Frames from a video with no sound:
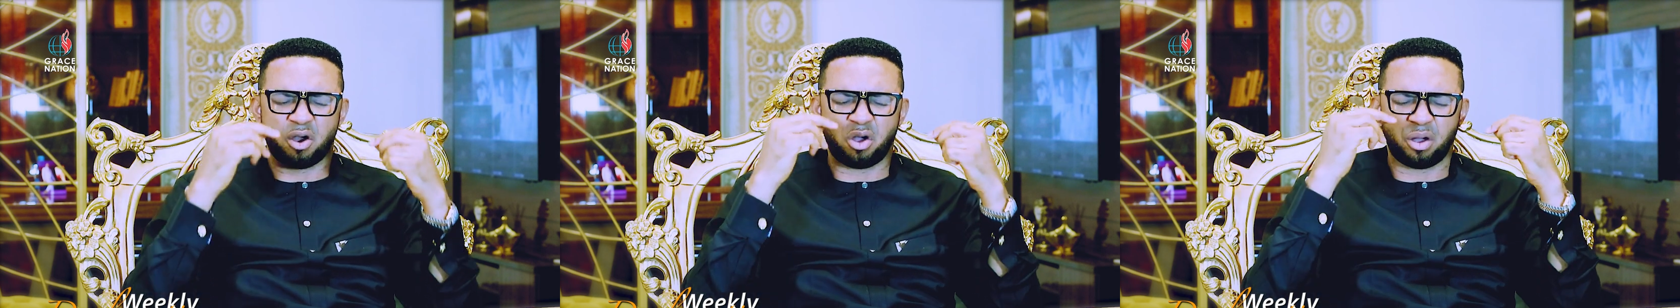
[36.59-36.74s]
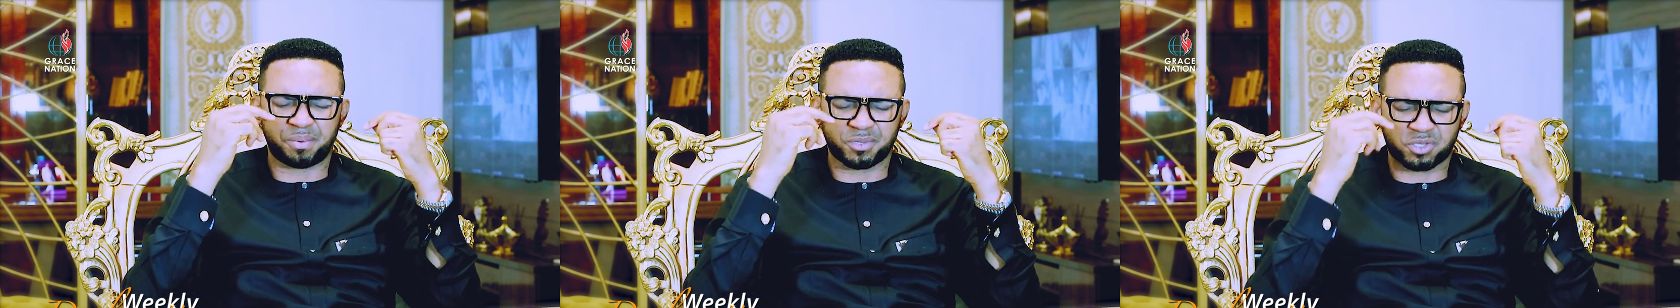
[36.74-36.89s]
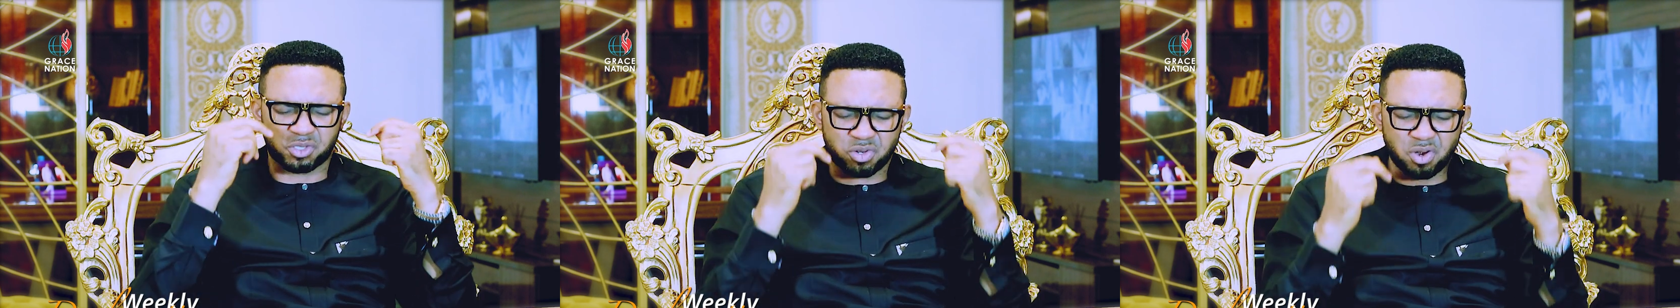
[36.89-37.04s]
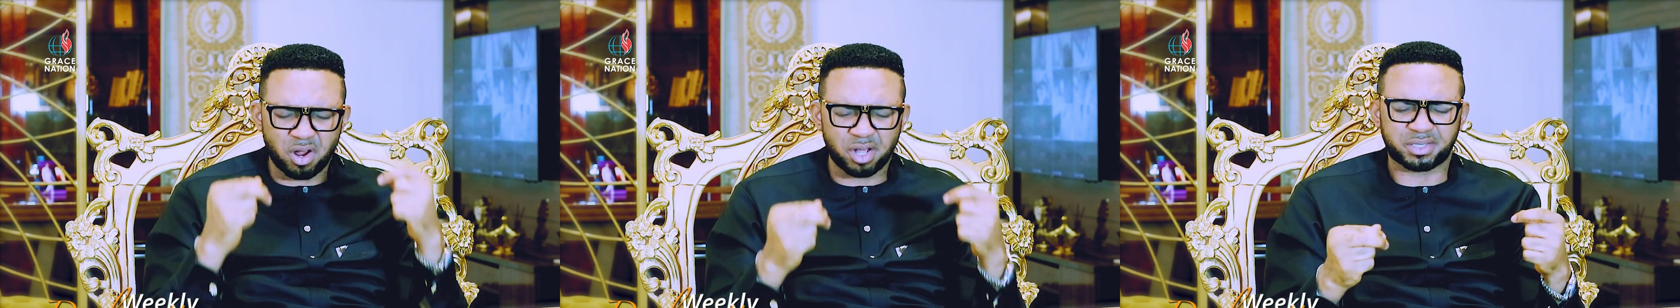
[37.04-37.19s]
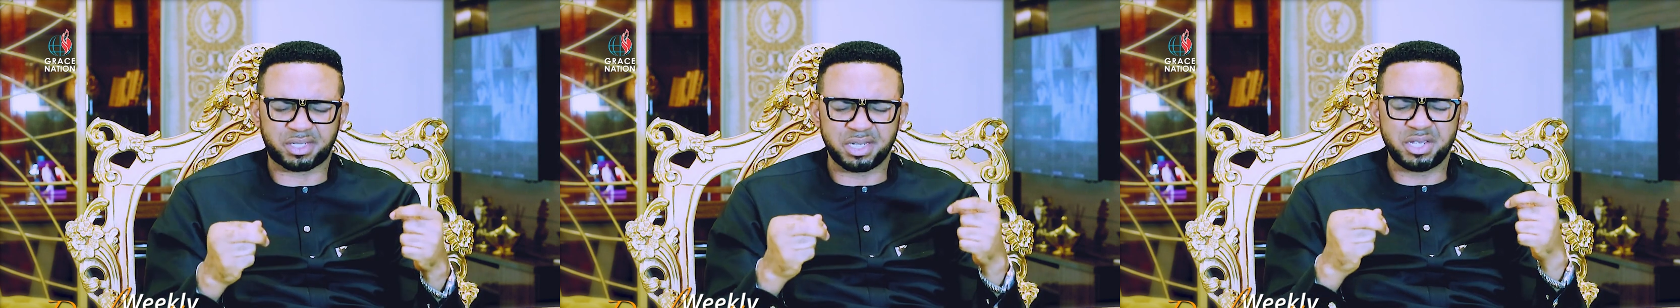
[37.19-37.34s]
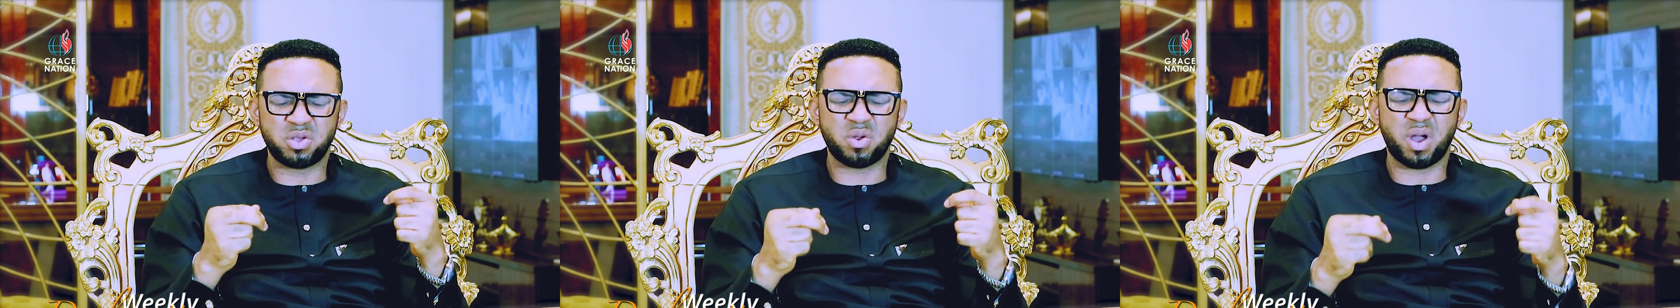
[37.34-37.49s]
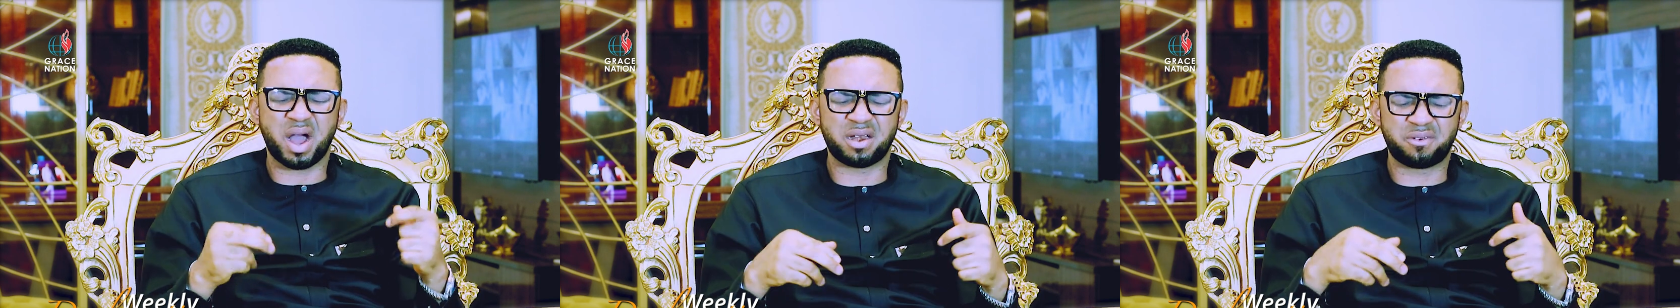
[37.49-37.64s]

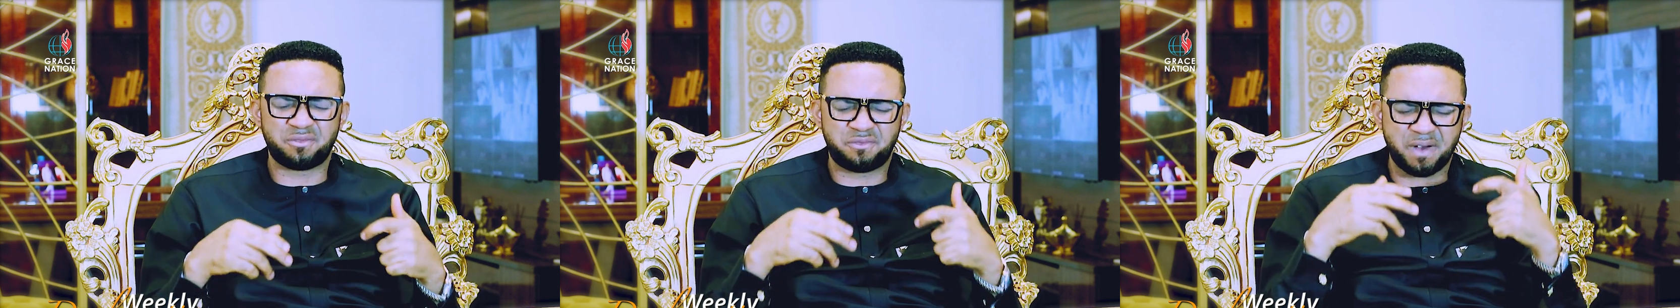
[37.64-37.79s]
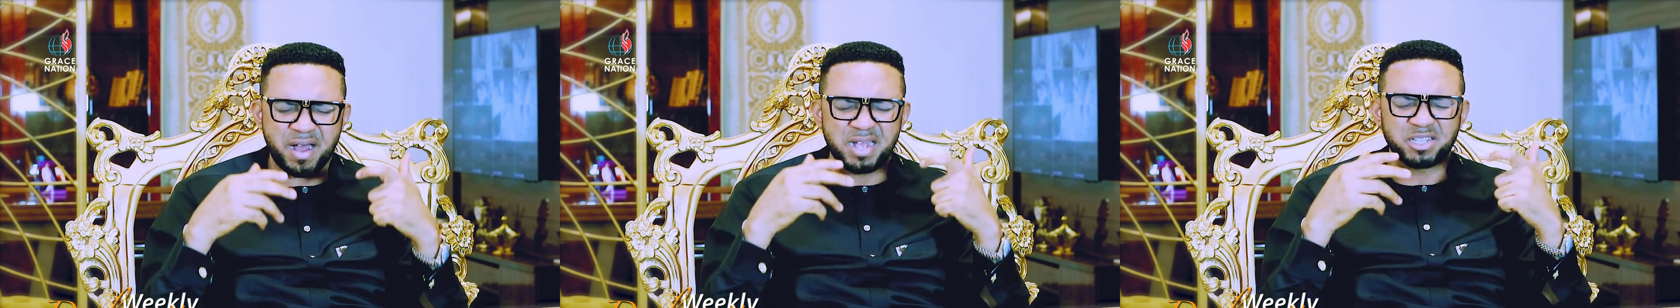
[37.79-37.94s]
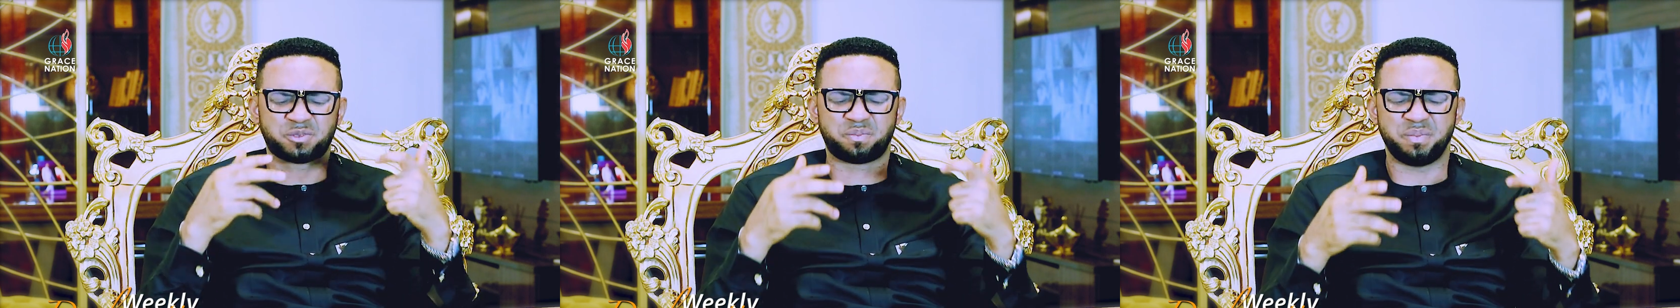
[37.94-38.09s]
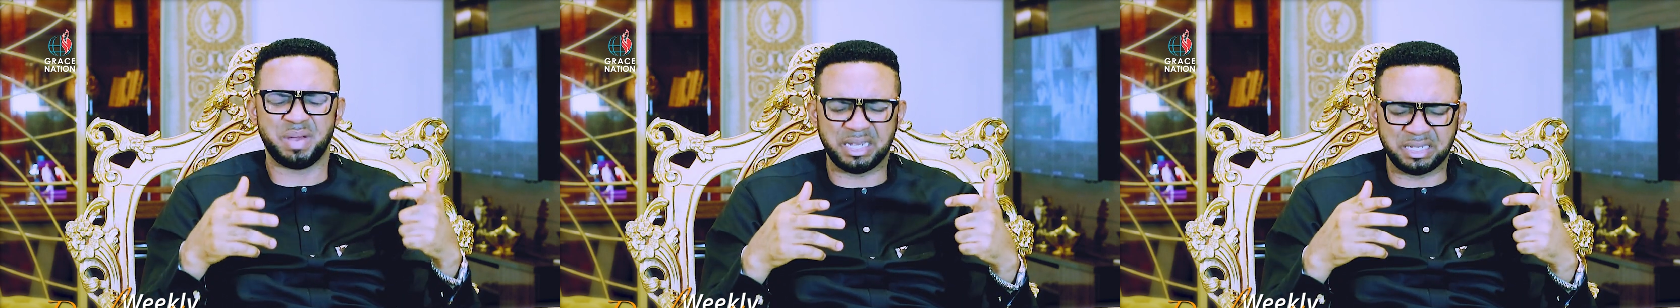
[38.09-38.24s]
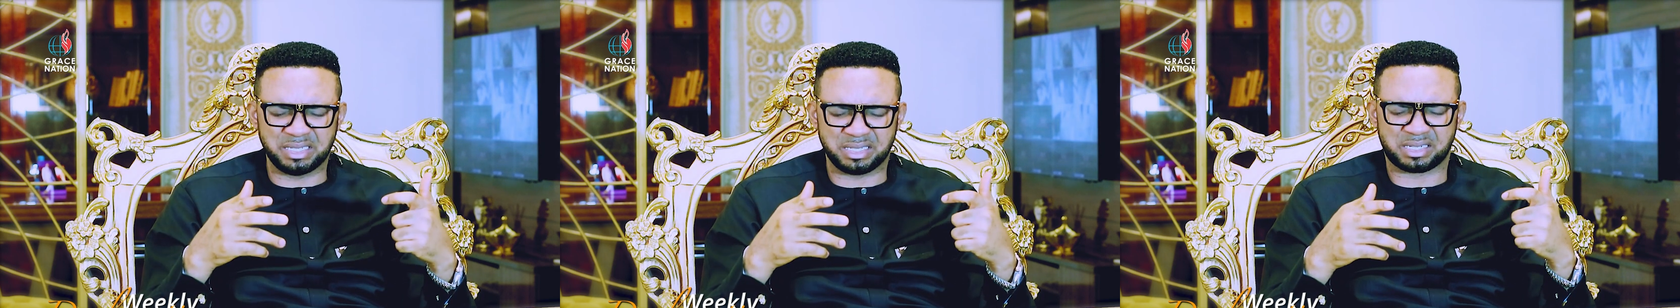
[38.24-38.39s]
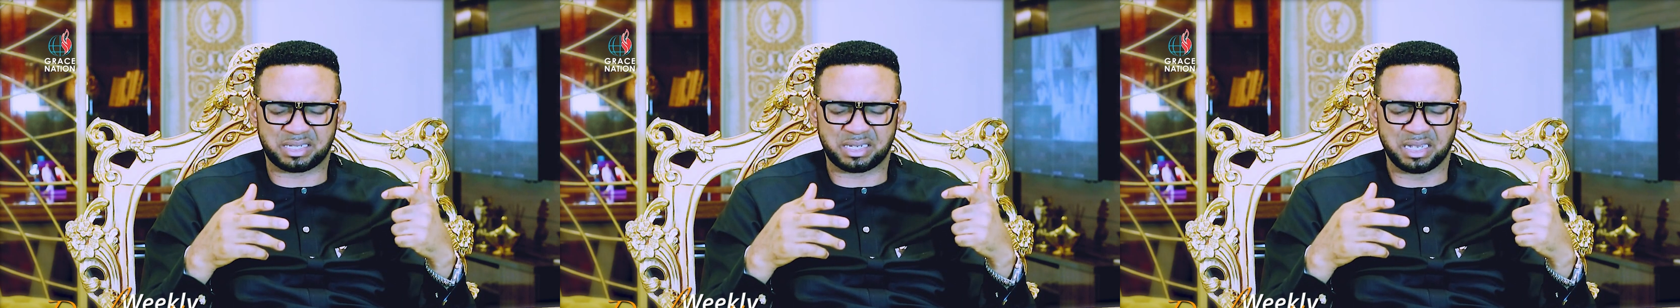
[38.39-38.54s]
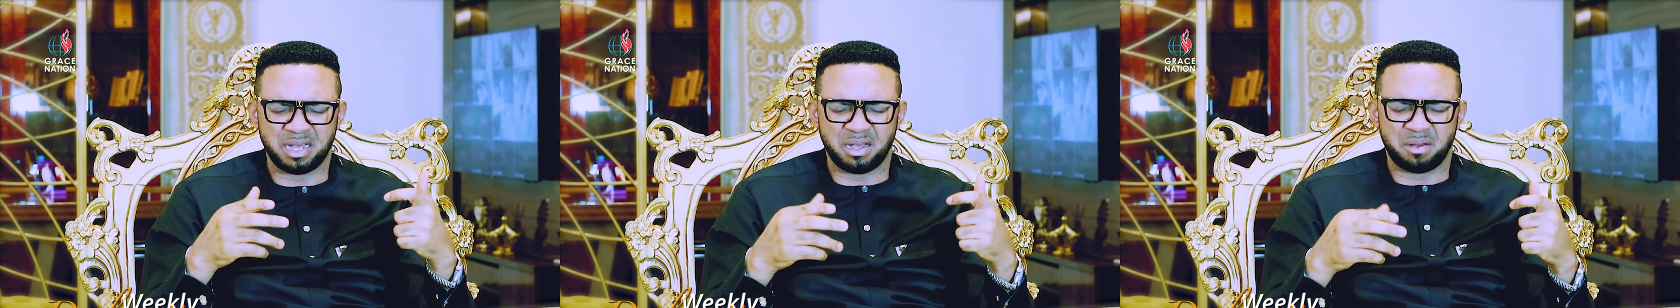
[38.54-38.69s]
obstructing your
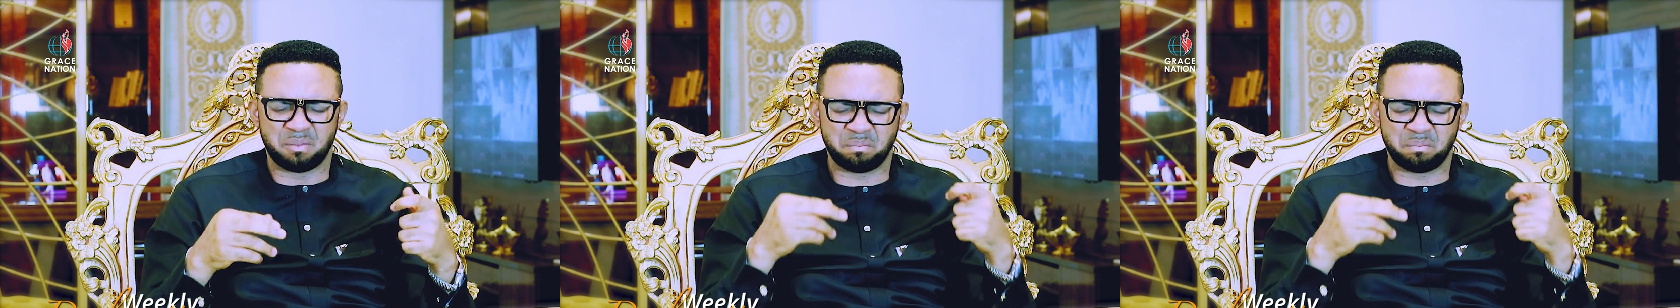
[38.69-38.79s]
advancement